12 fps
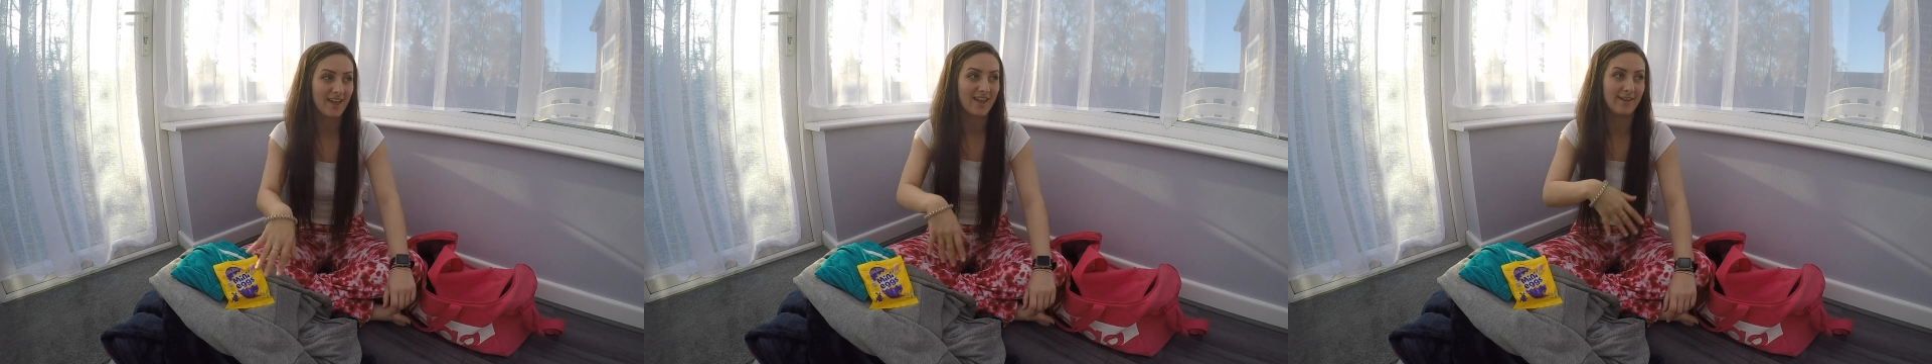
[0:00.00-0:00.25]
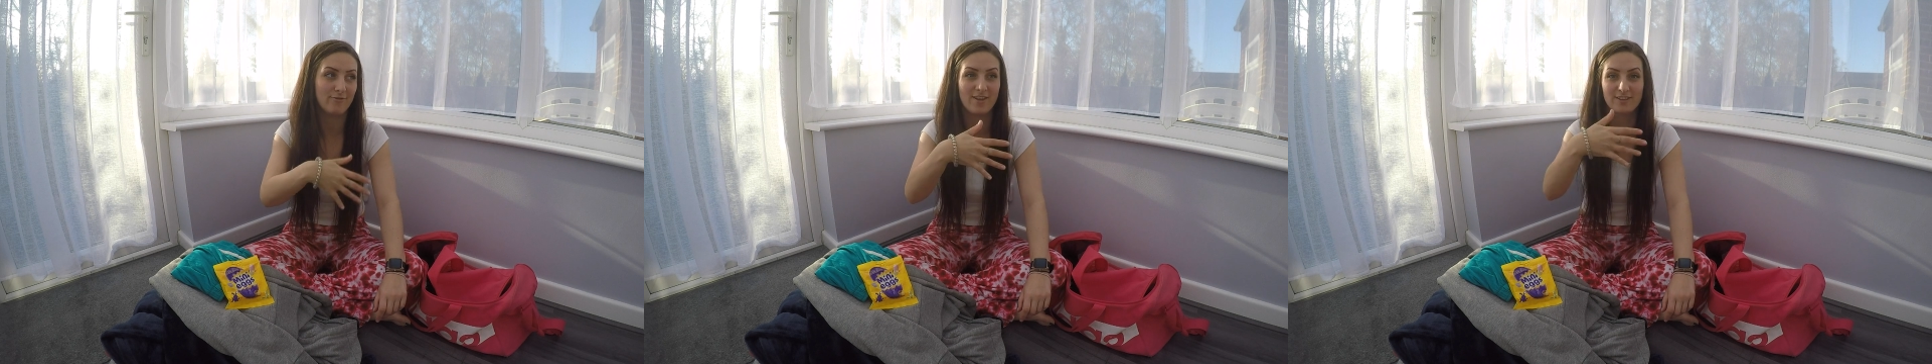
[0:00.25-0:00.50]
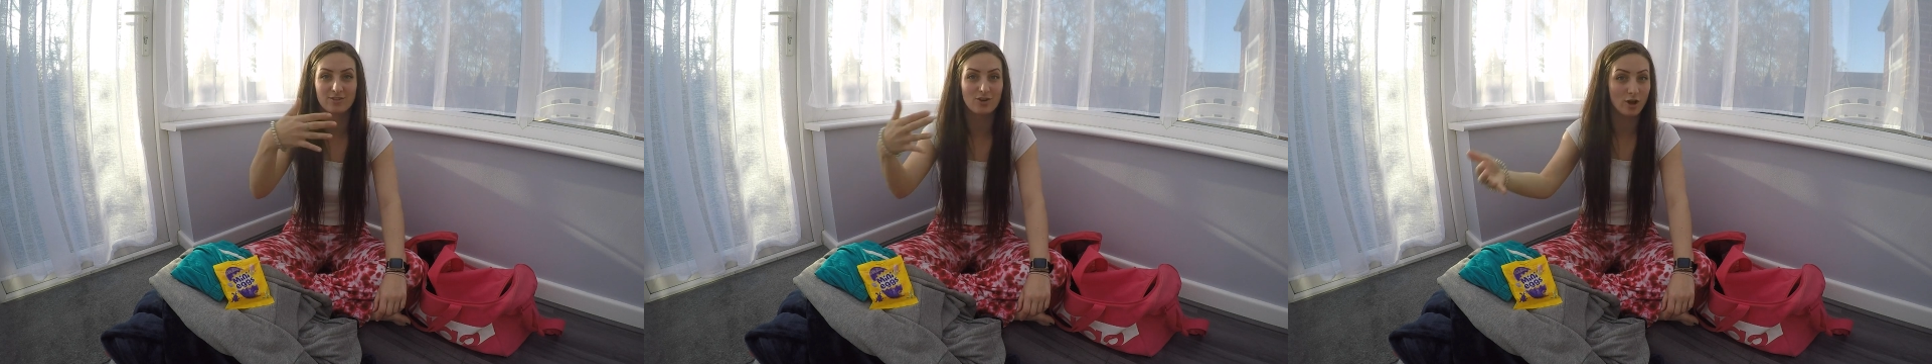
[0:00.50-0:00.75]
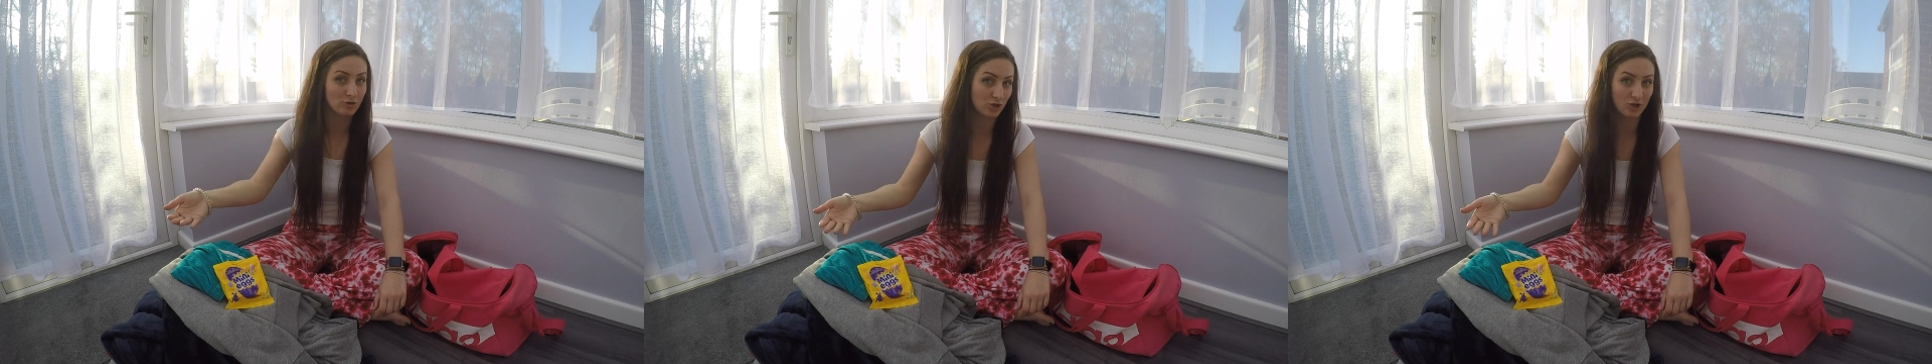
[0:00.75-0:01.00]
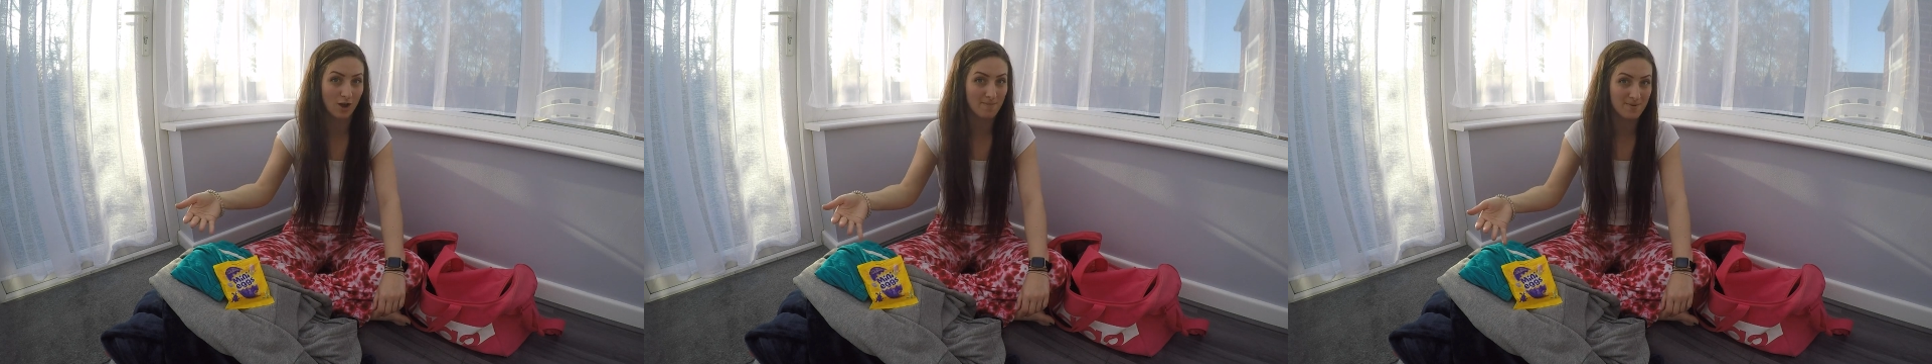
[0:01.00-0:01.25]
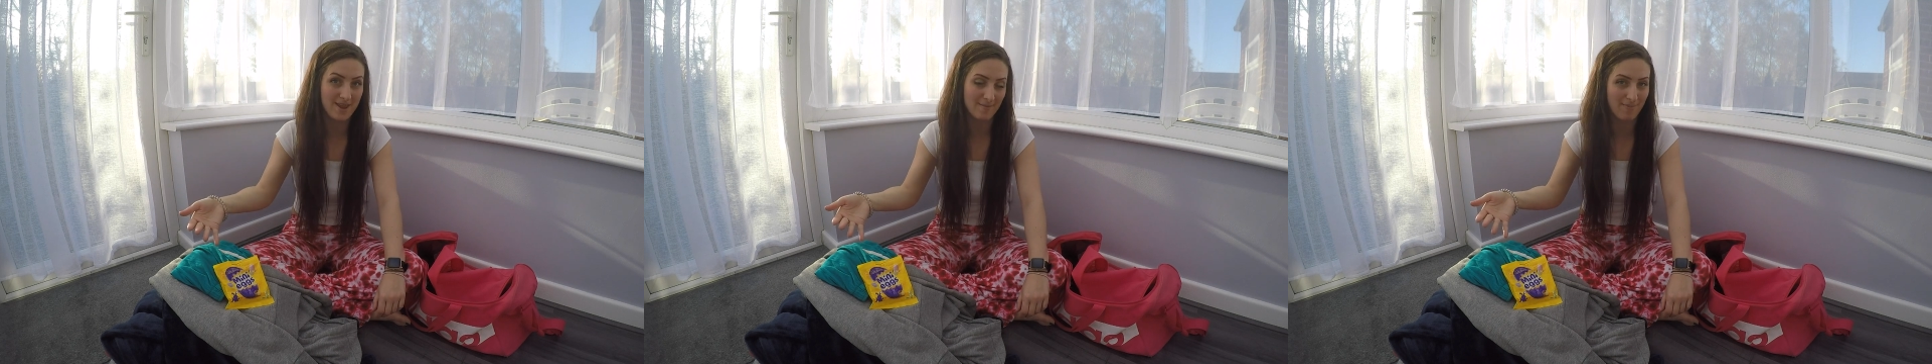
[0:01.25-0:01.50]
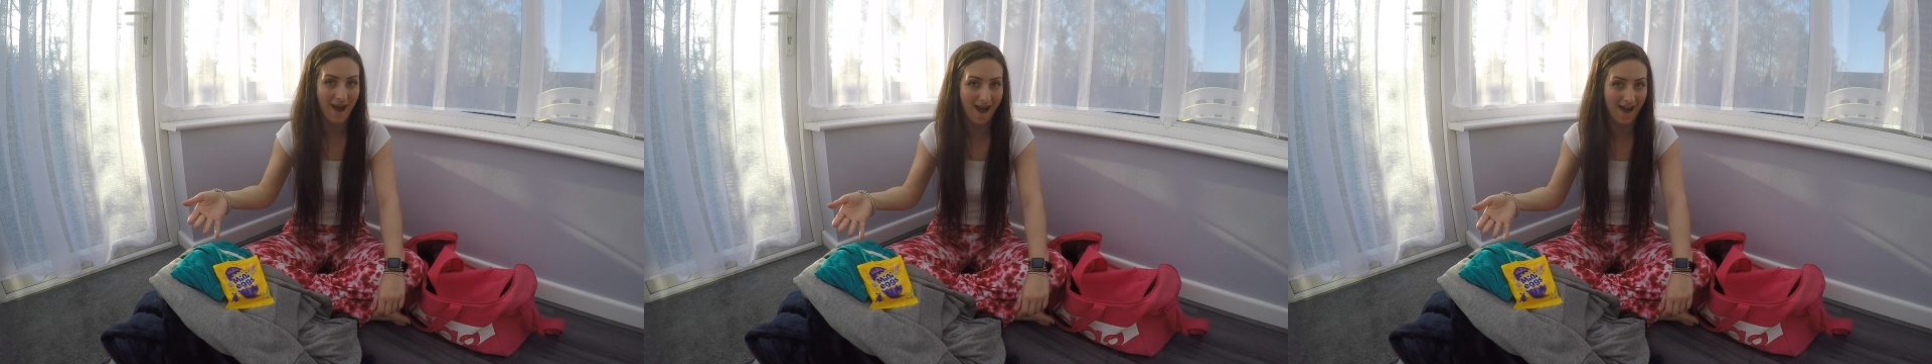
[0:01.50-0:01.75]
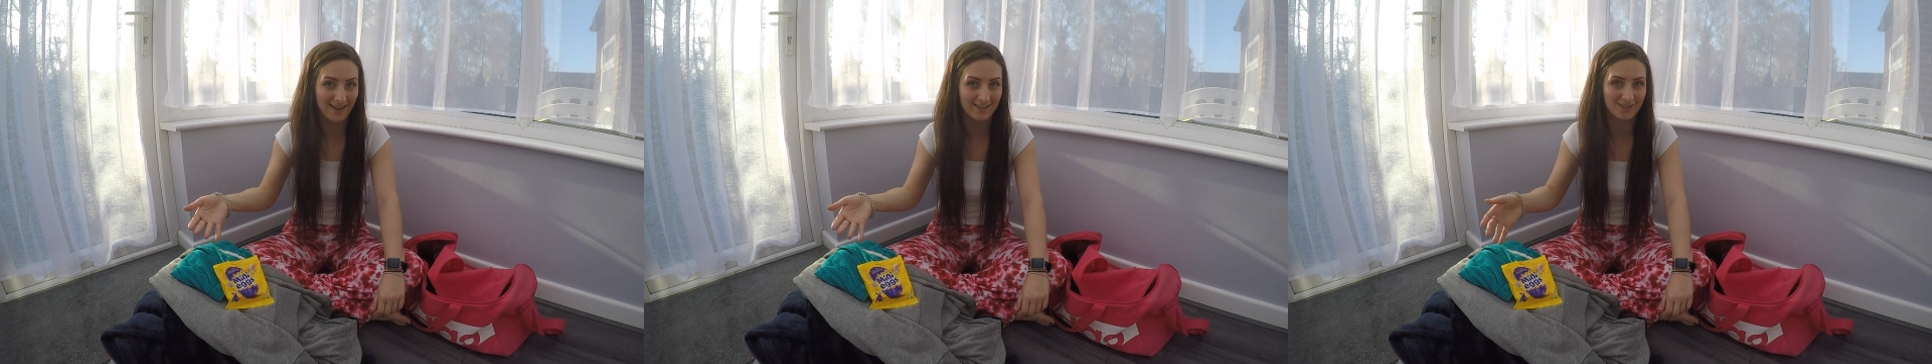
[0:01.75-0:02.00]
if there's no shop
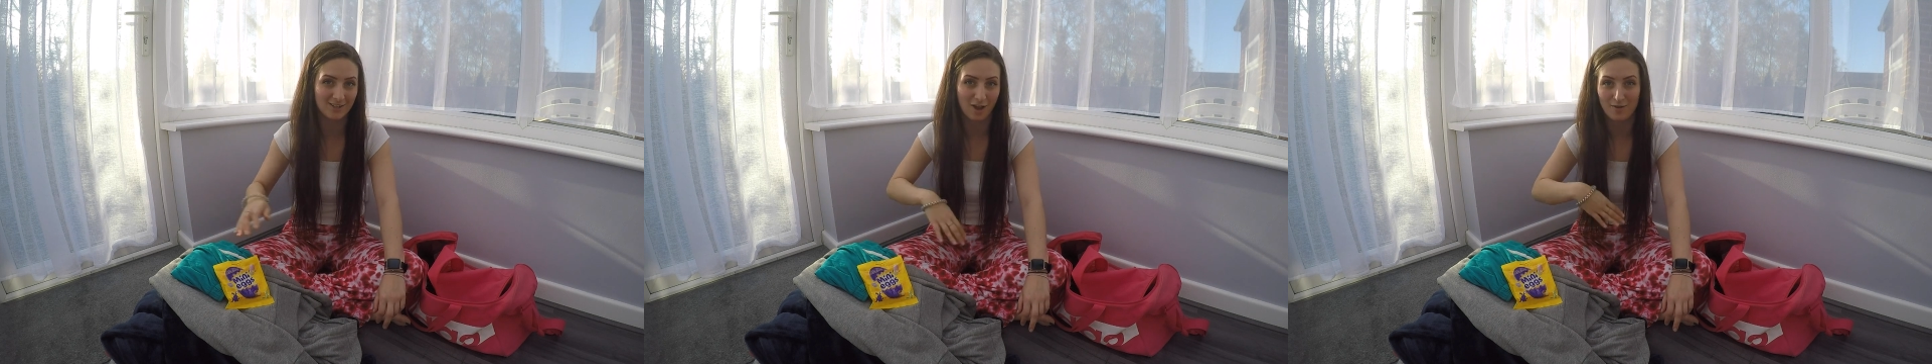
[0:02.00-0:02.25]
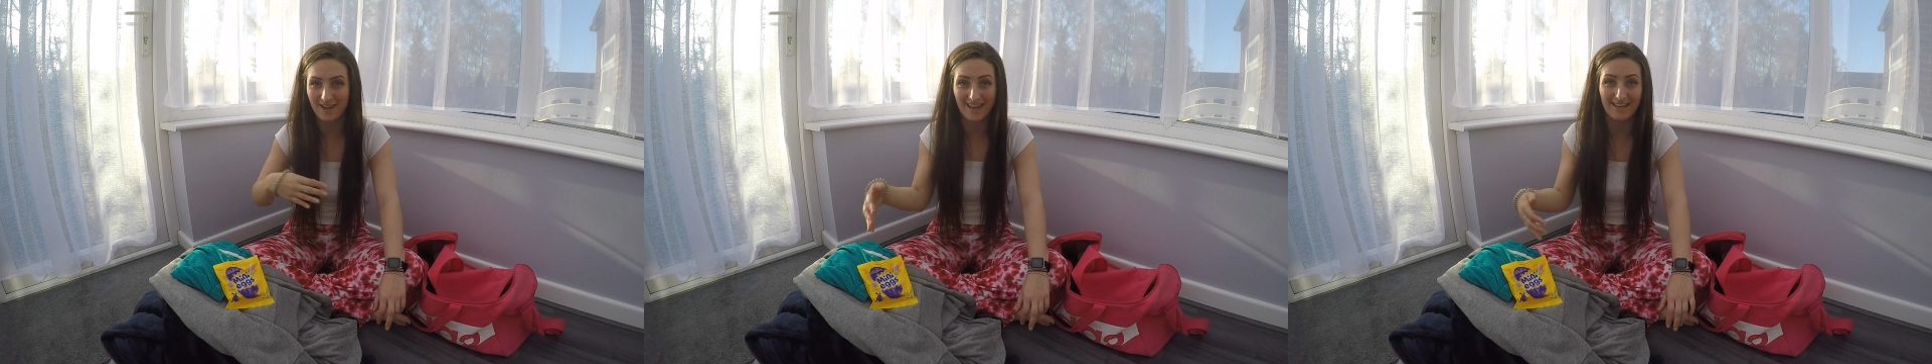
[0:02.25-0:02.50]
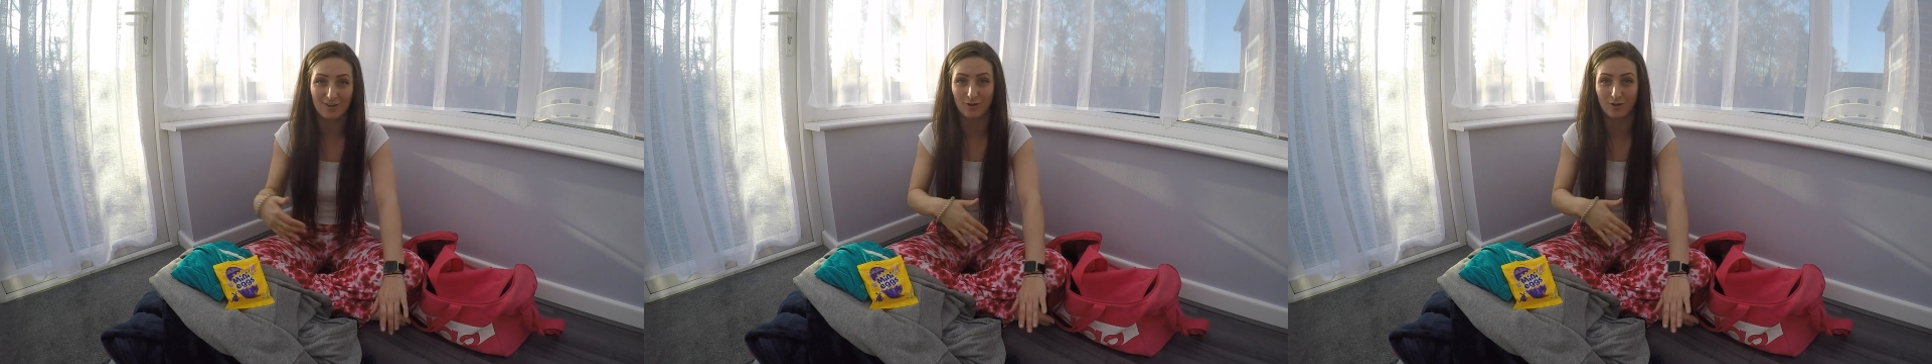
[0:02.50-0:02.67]
nearby to go and eat,